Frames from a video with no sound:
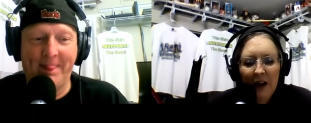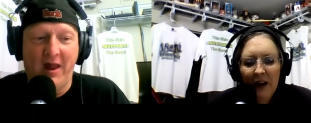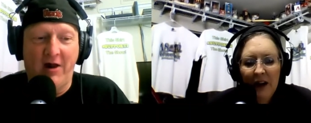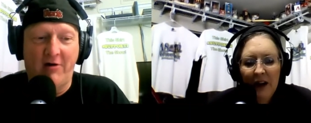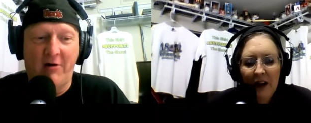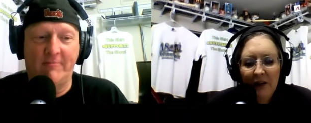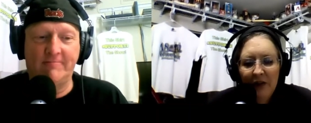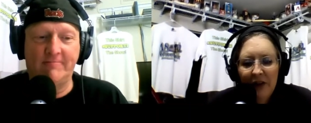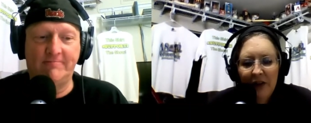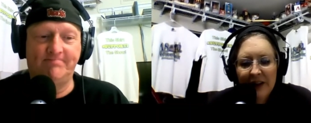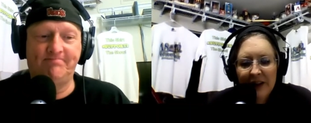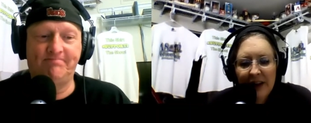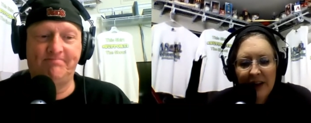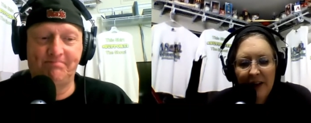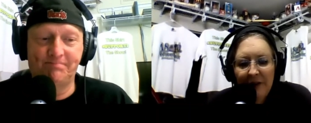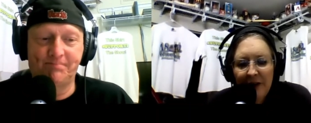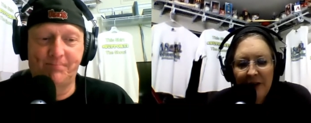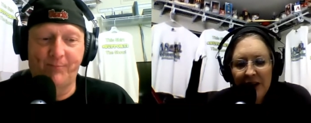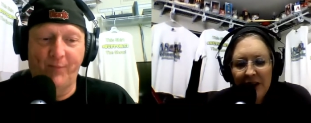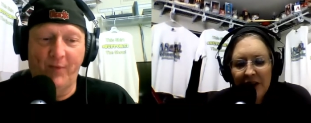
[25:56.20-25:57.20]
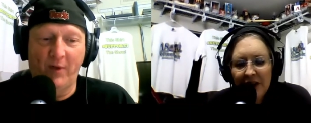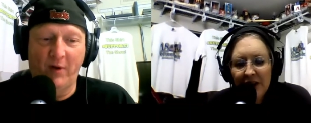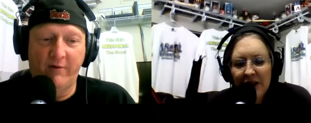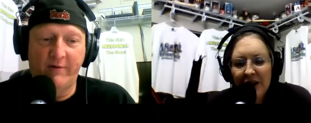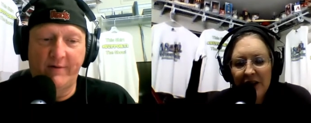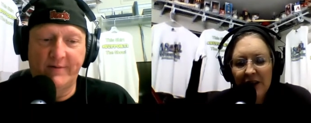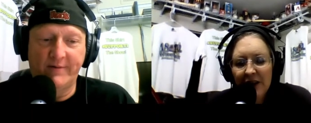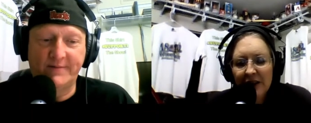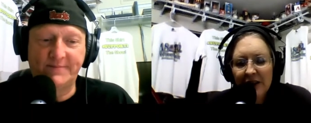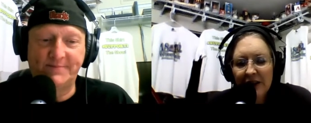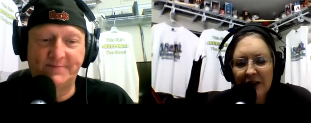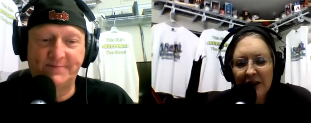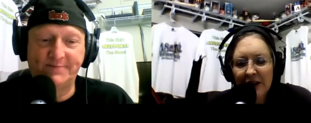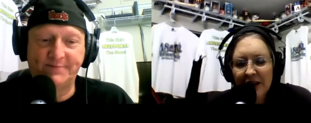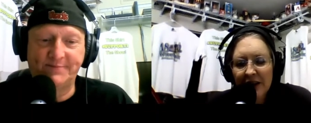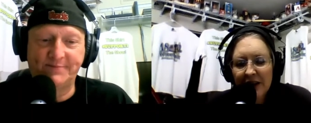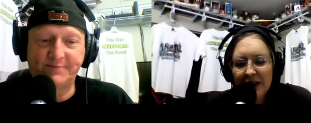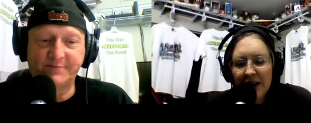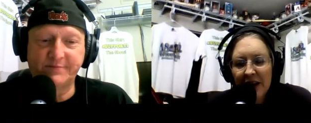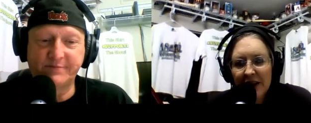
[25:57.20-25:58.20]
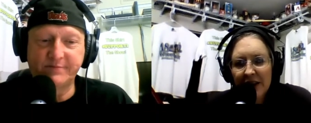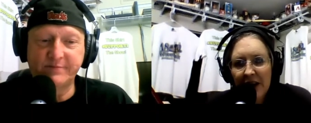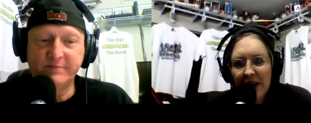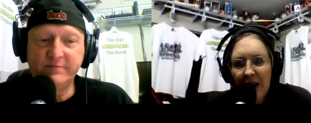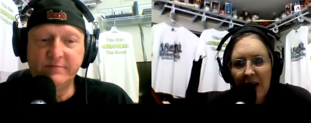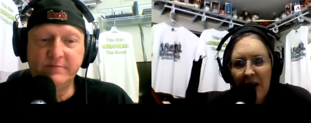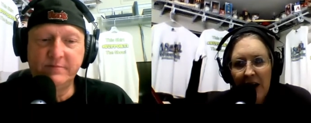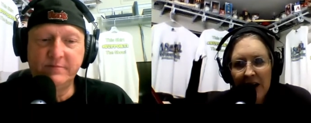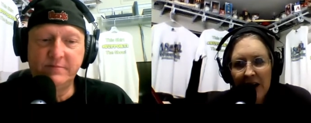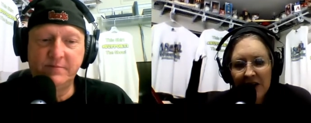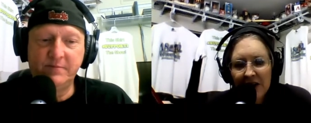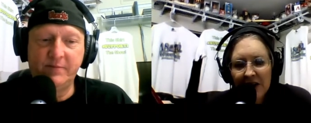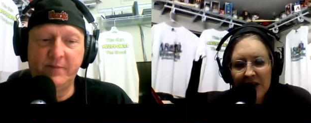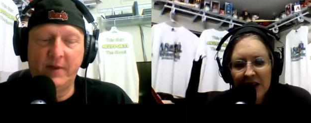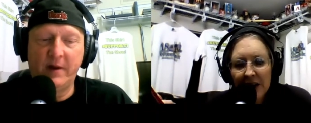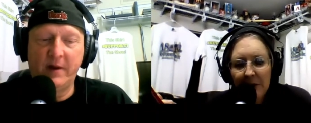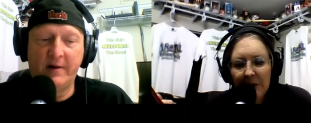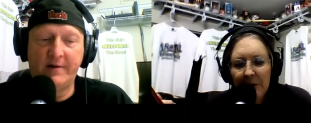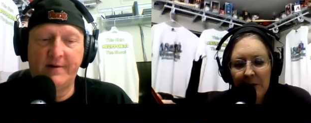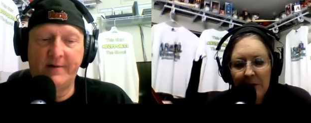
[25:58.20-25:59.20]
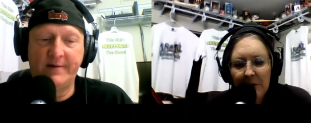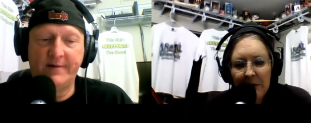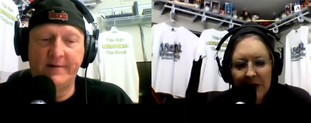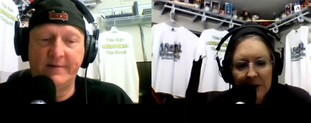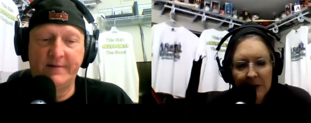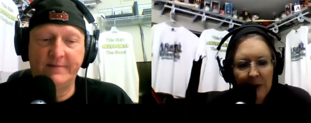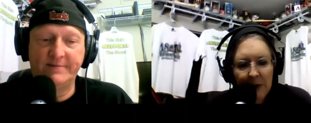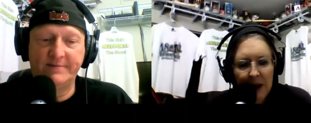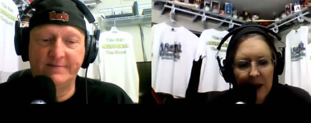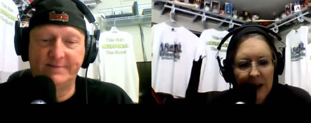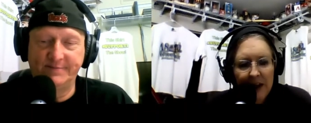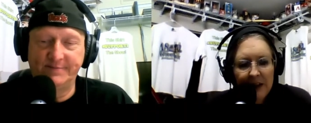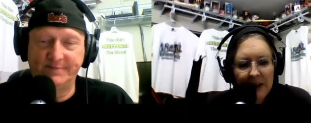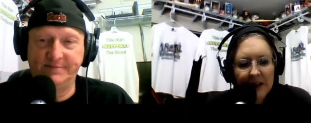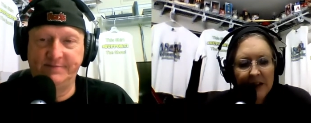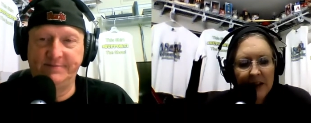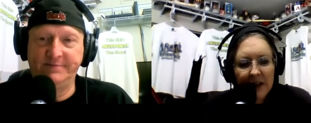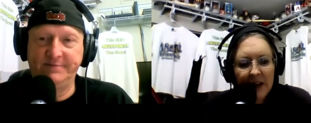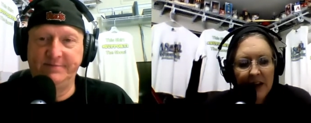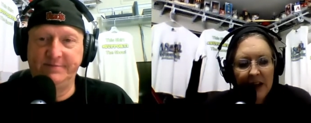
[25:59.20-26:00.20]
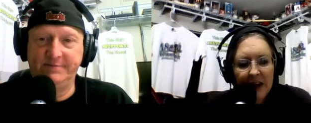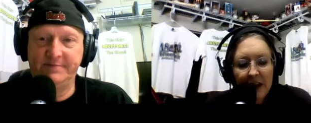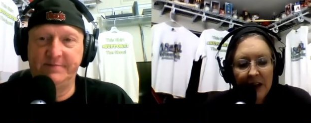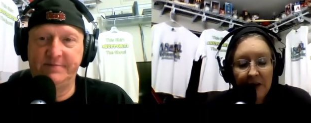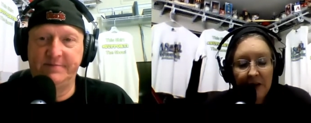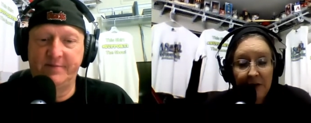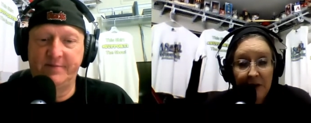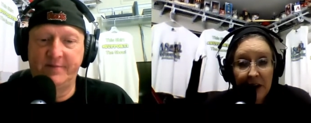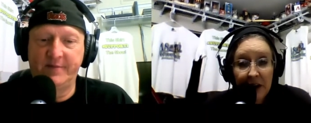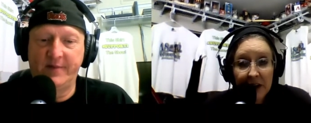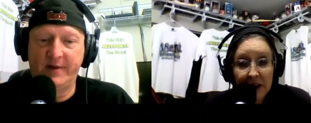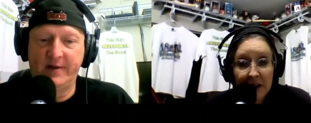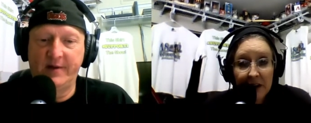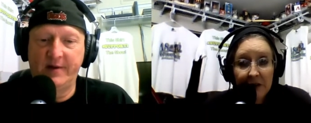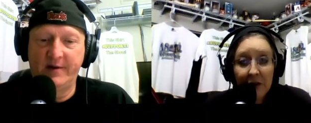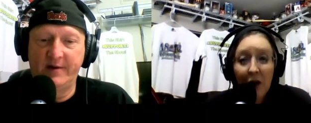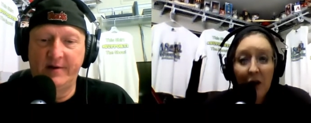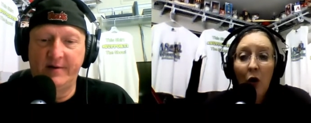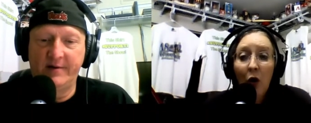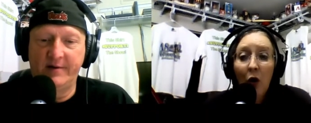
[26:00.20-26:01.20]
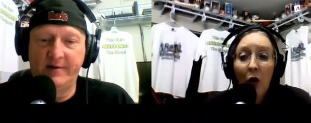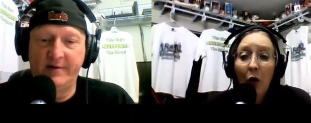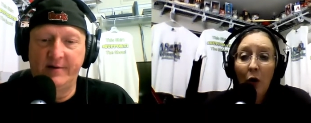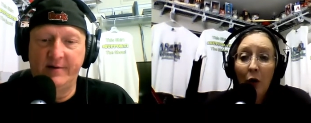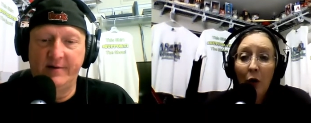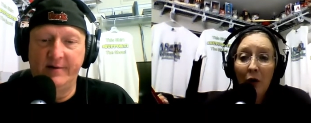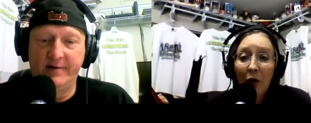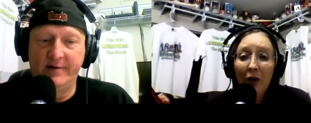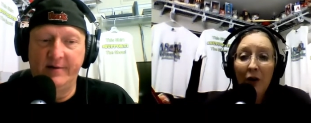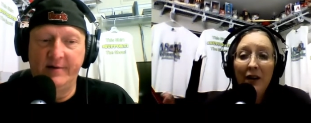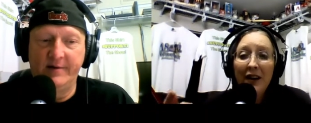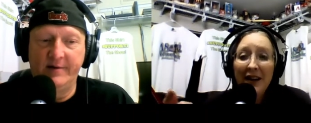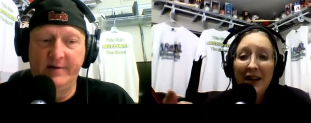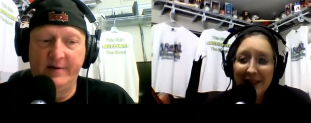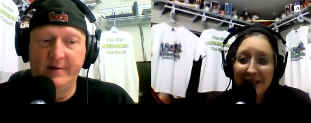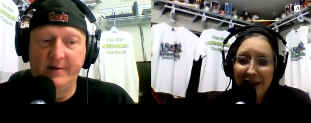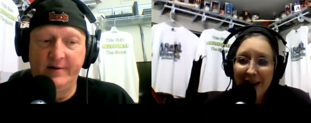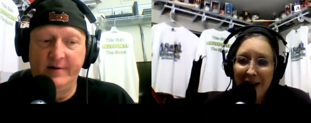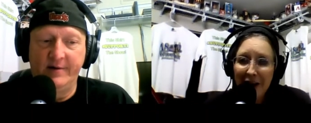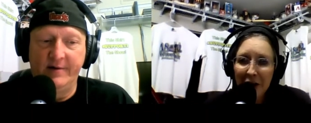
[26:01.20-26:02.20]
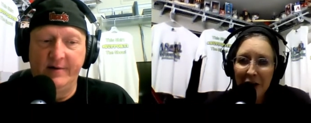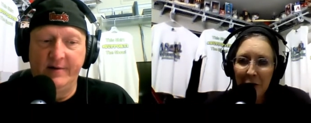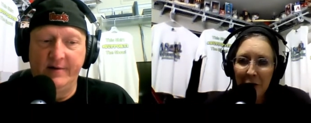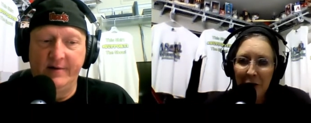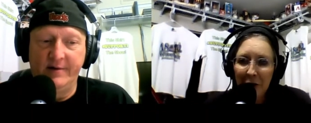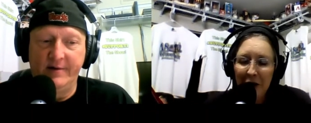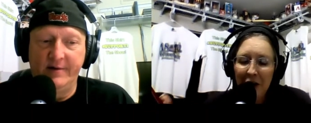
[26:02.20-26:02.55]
Speaker 1: The definitions also discussed how actions can be misplaced, mm-hmm. ineffective, or, as I agree,